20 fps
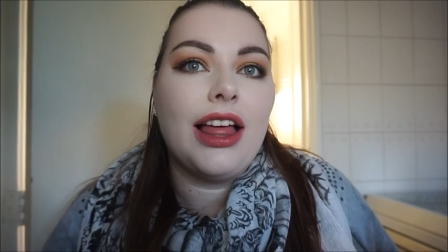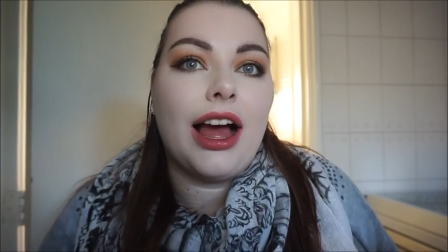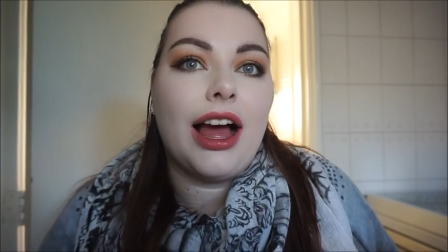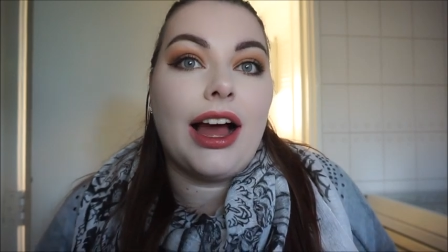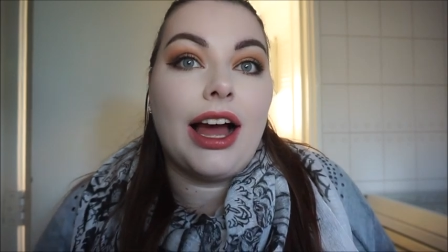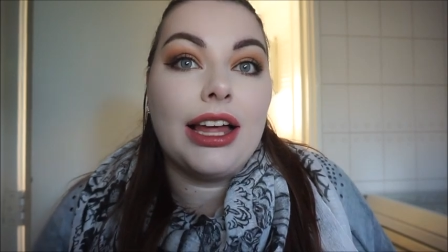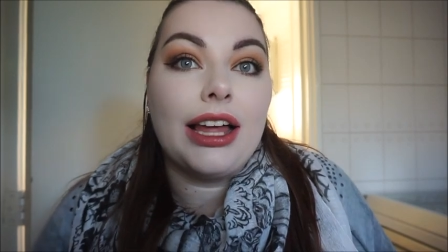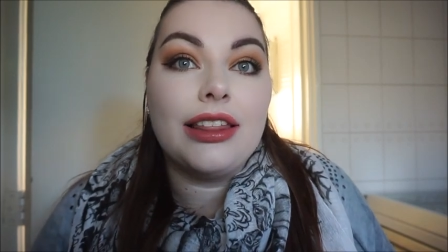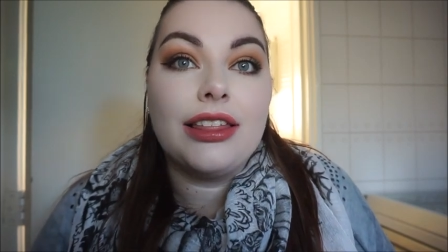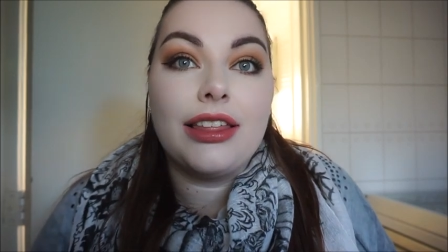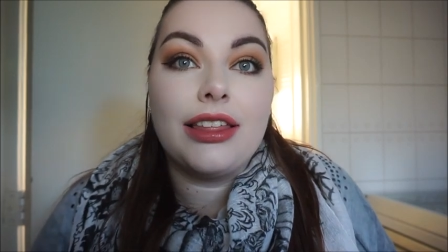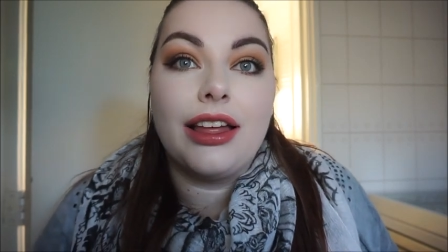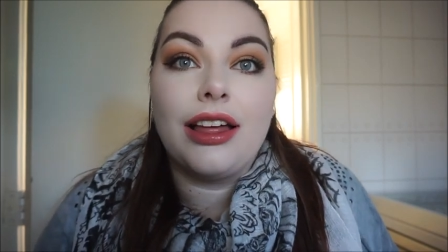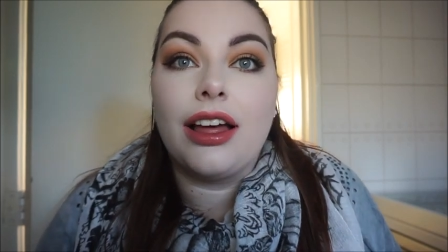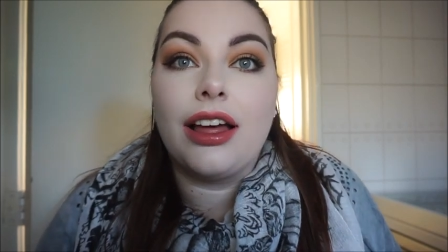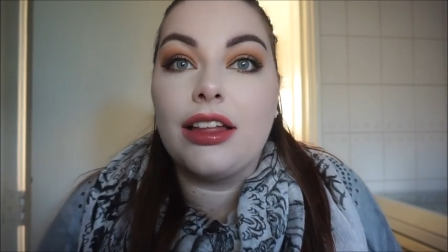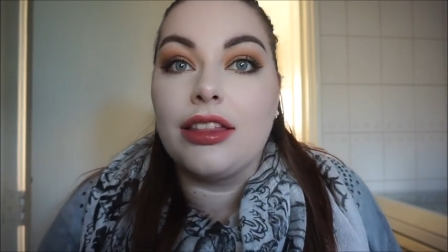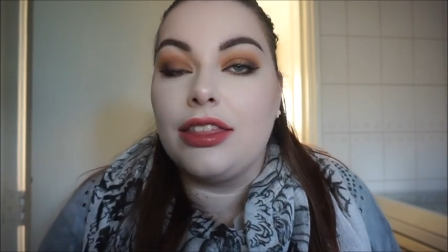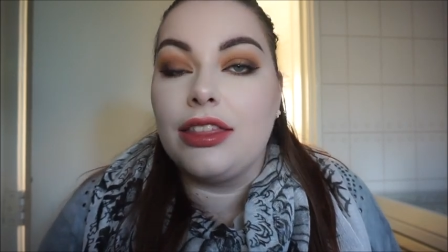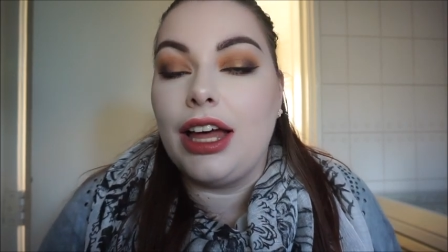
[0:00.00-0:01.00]
I
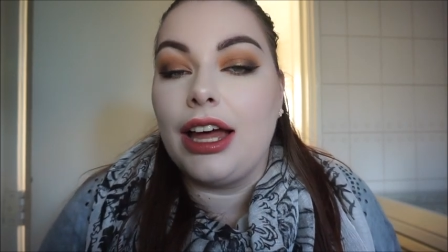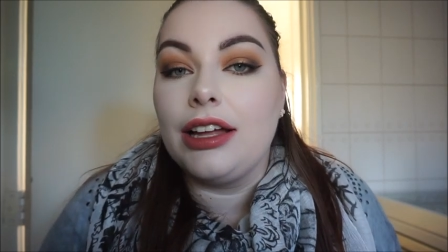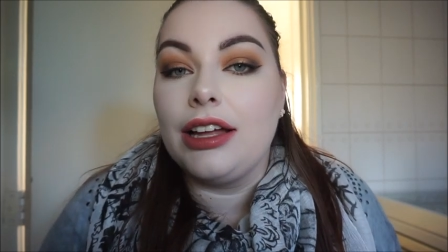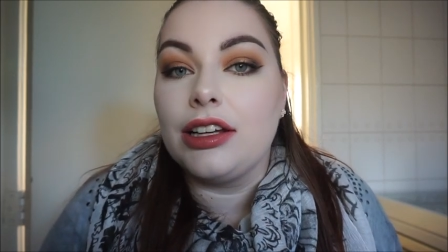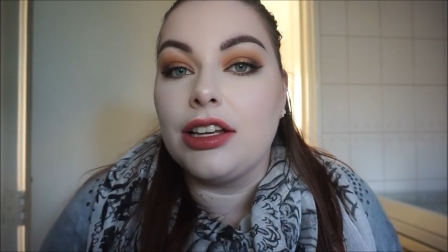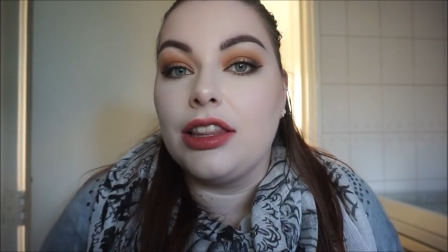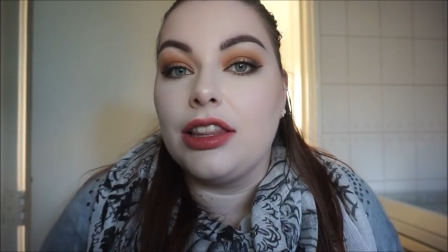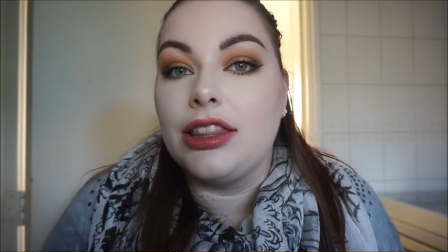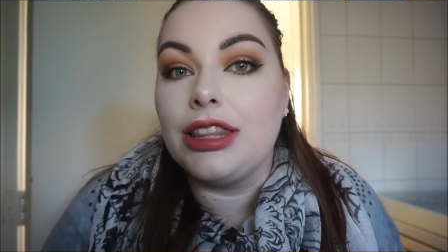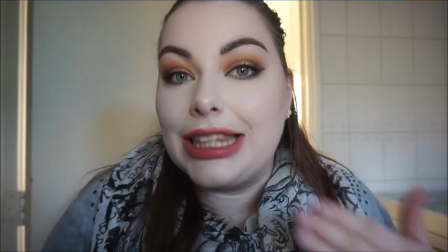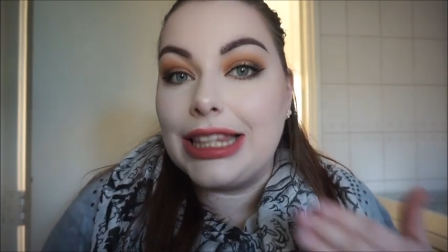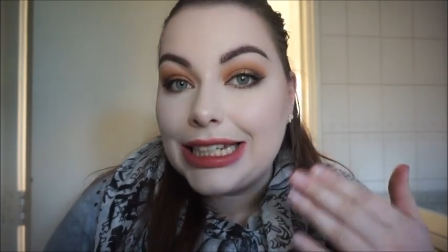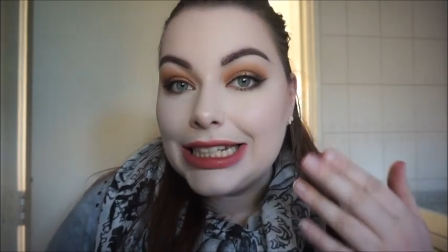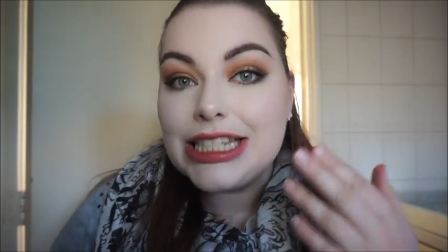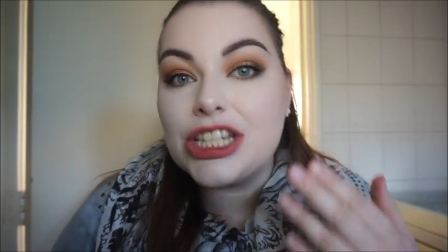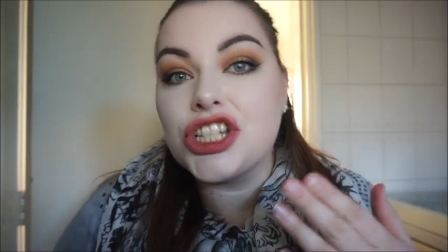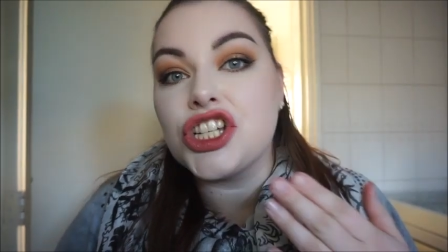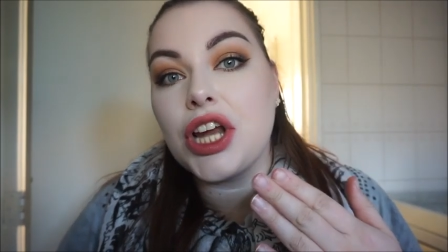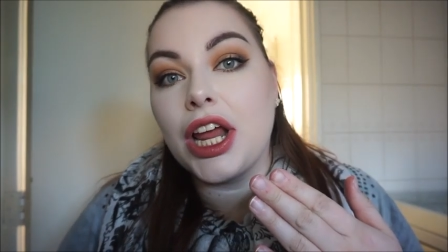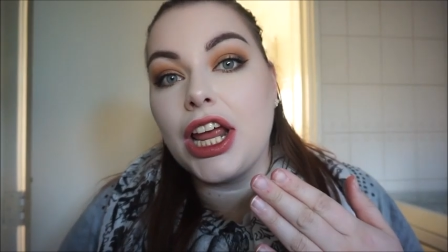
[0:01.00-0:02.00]
think that
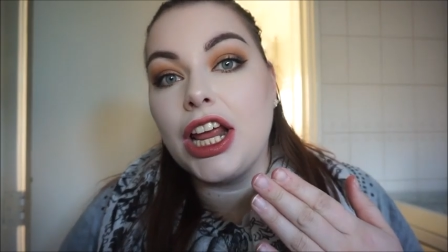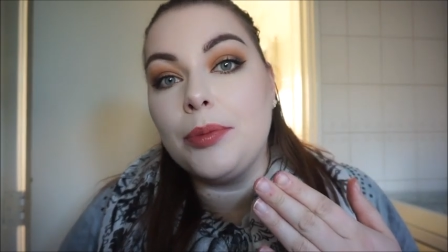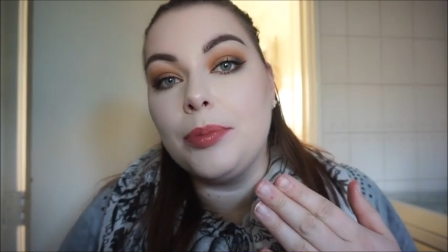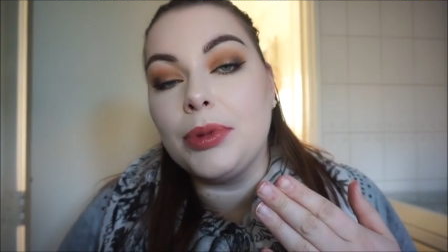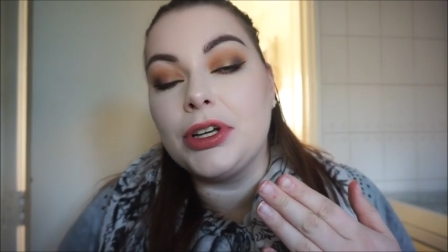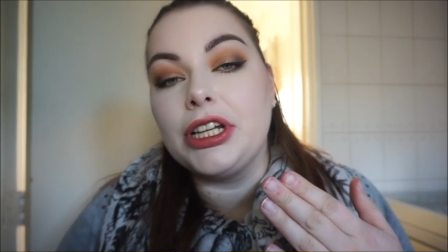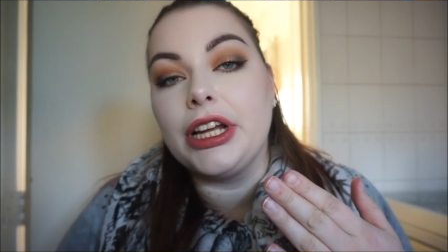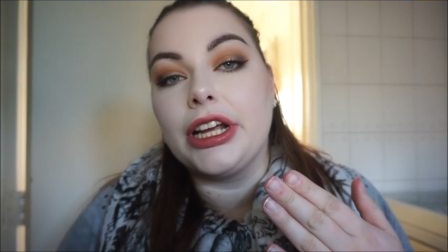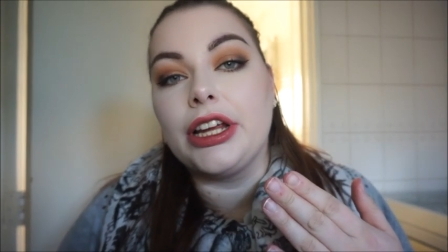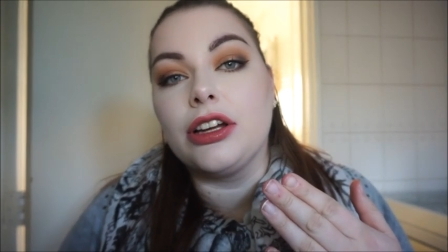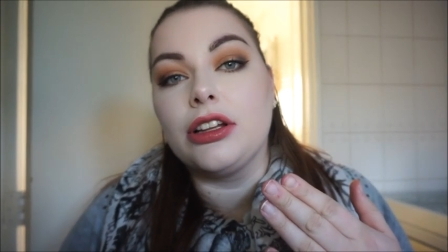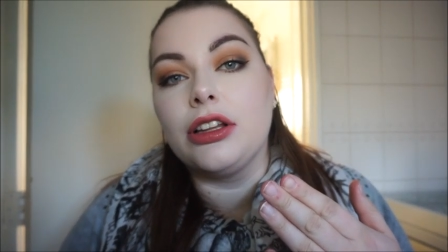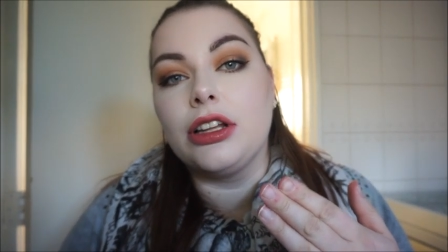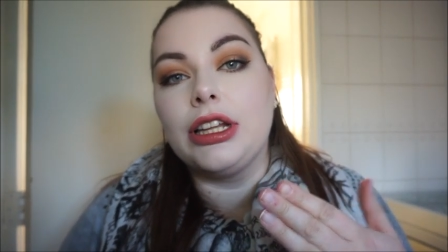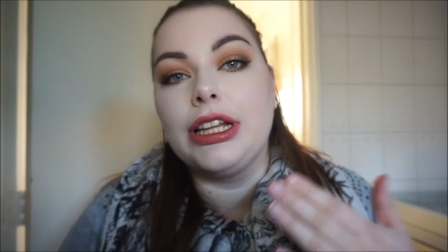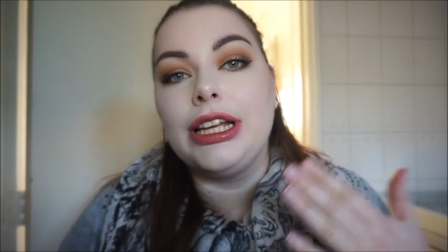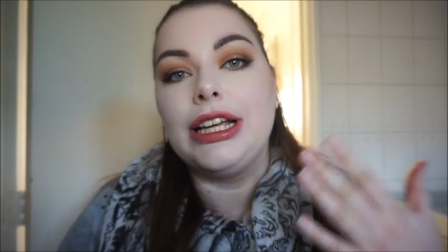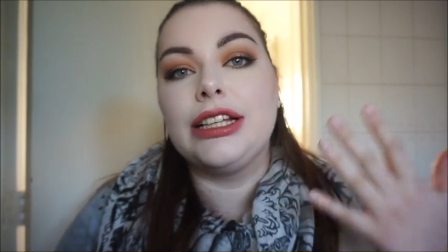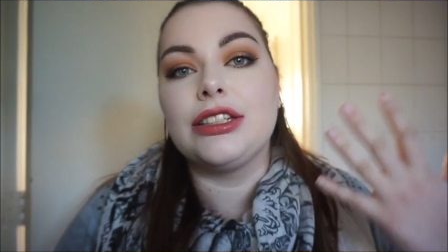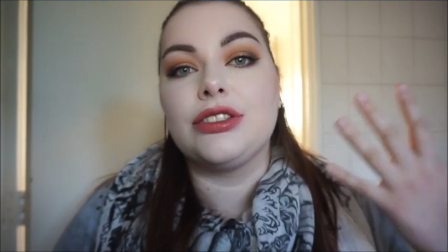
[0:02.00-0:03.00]
this shade
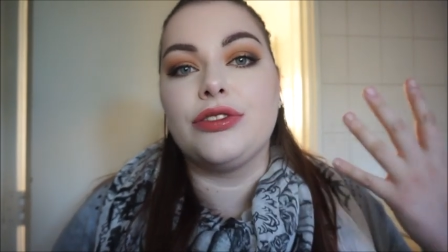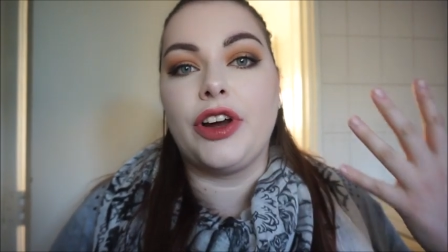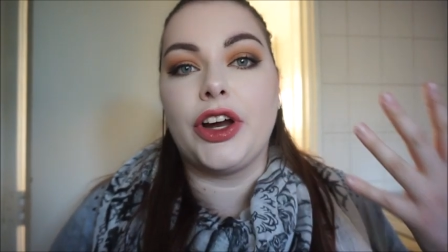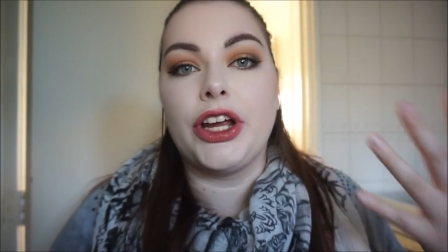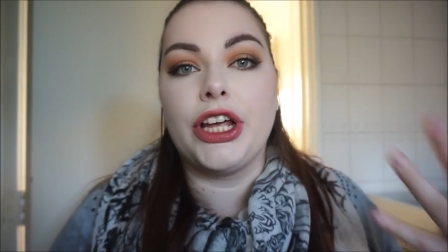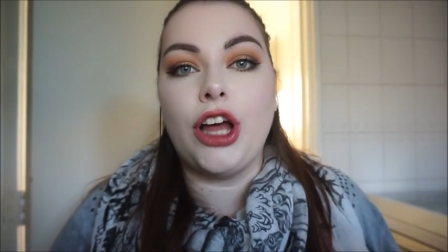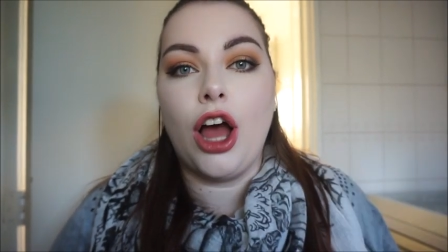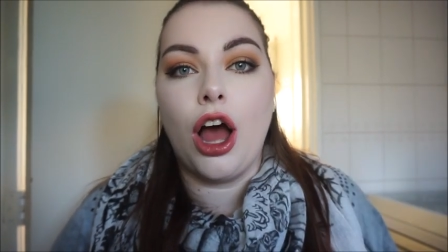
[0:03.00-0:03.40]
particularly is very